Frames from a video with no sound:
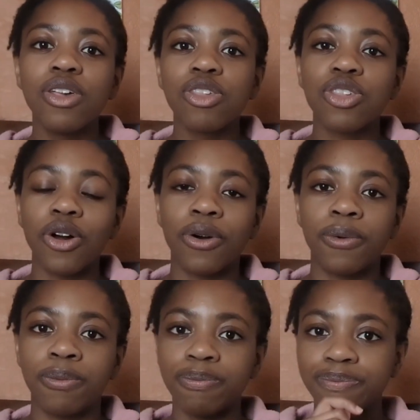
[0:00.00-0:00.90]

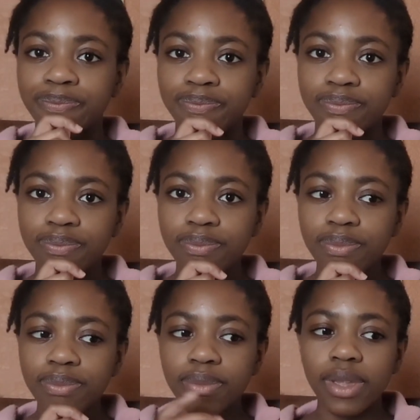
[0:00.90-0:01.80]
So
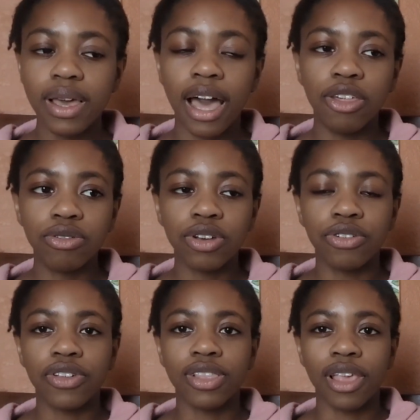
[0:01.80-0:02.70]
I don't know
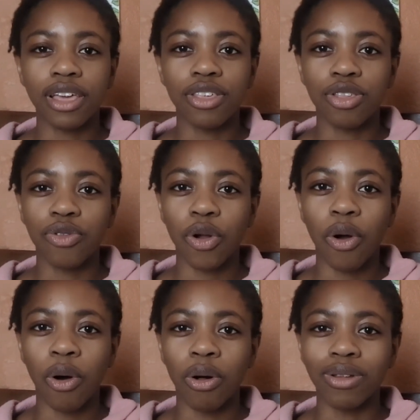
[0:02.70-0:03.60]
if it's like this for
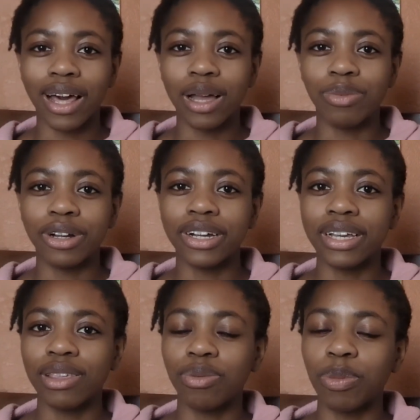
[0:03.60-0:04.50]
all libraries,